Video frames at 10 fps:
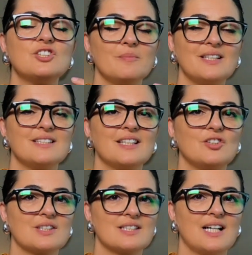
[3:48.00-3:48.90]
means that
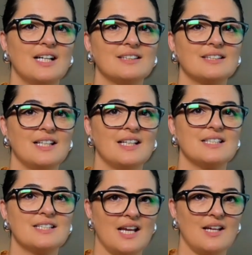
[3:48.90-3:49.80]
your site
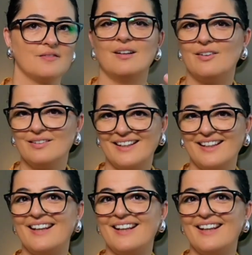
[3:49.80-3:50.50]
stays safe all day,